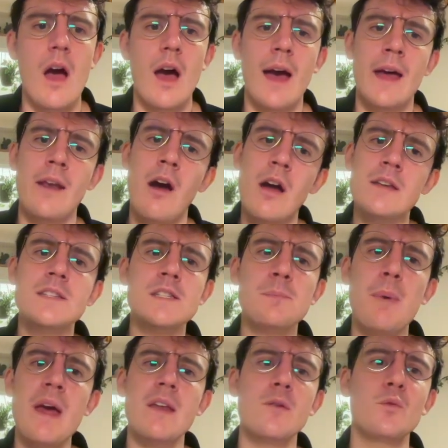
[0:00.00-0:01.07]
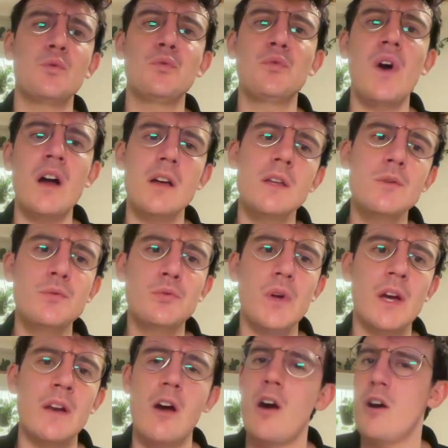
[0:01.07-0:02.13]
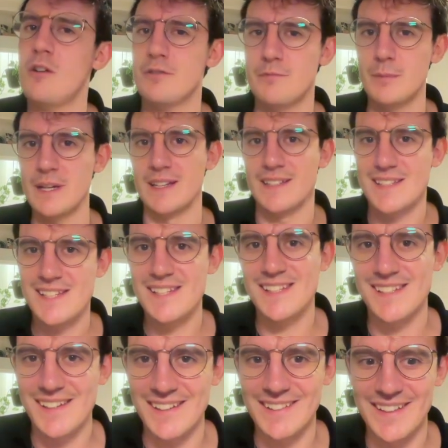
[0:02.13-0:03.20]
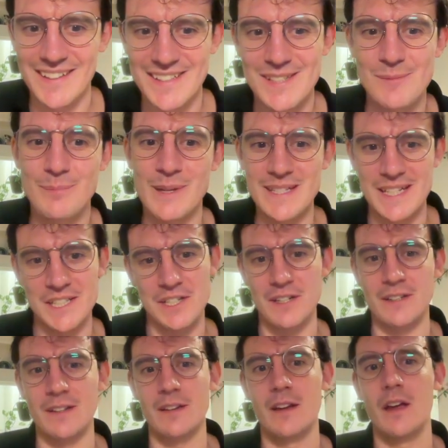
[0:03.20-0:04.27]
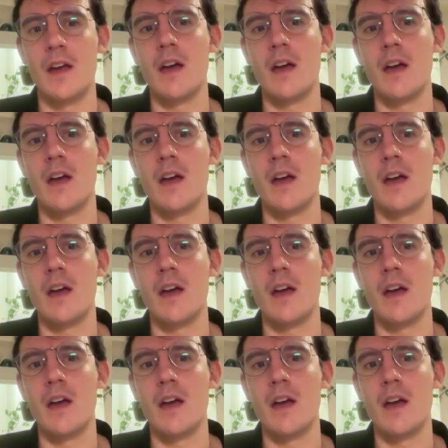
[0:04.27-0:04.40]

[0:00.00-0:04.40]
And I spent 5.5 minutes in this position